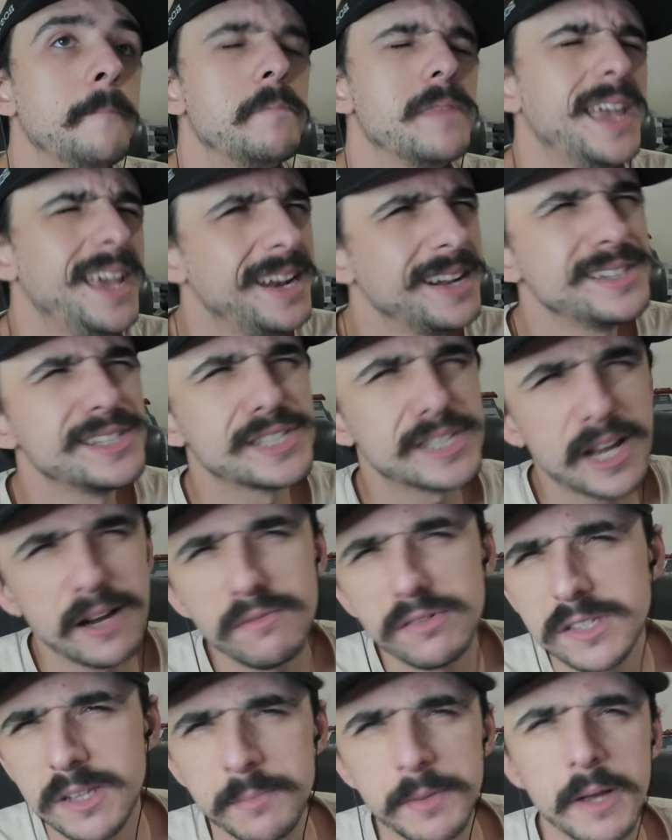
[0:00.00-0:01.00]
And I
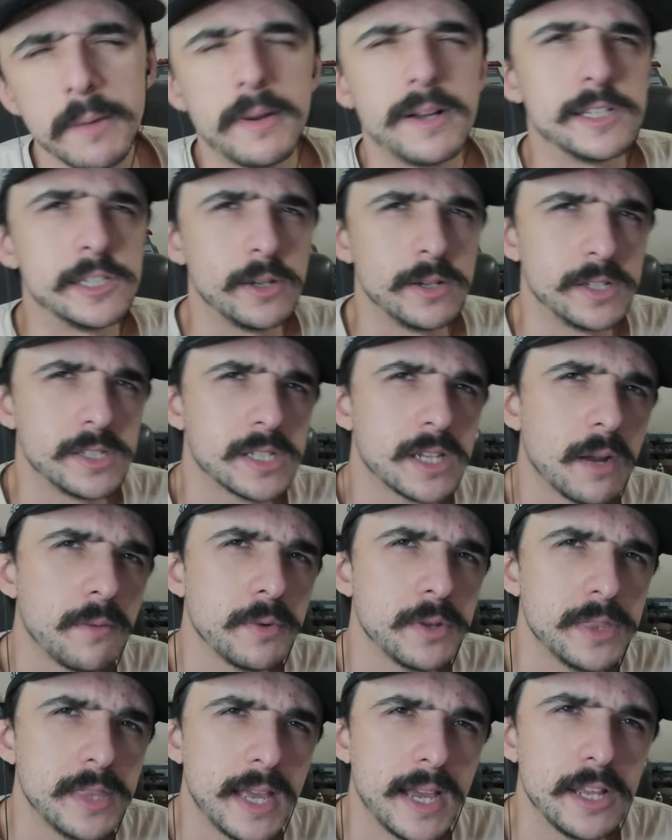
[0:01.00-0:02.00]
discovered something about you. I
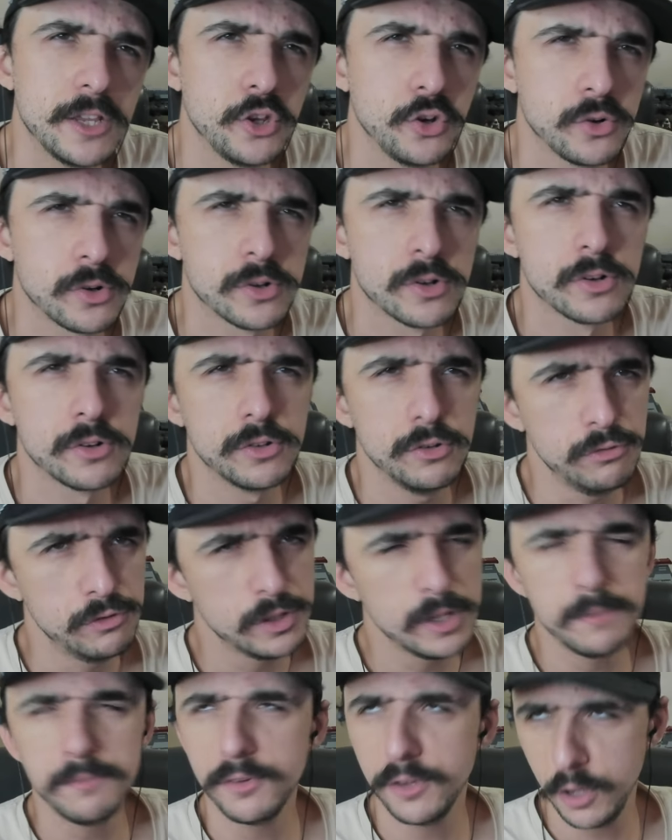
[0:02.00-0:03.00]
discovered that you're you
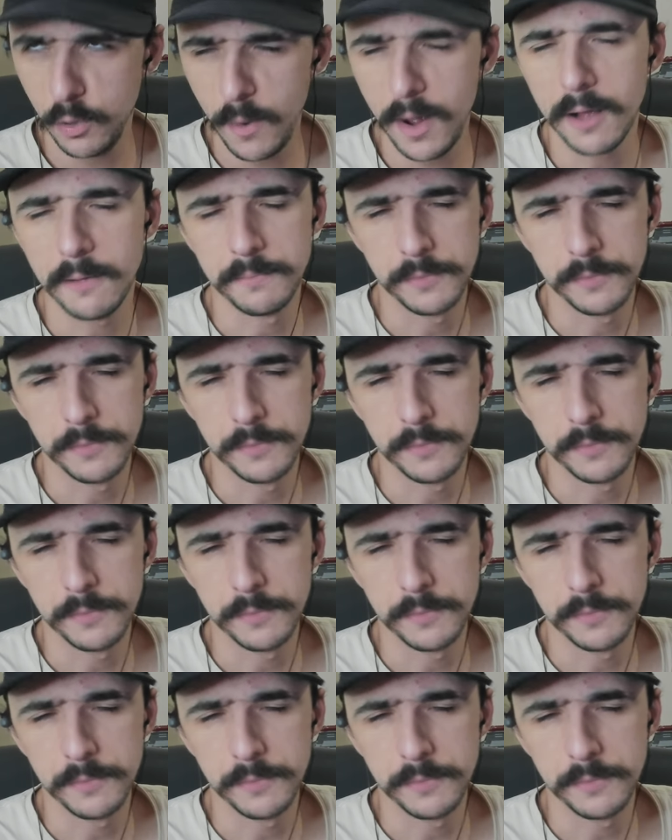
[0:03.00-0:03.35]
sleep really well.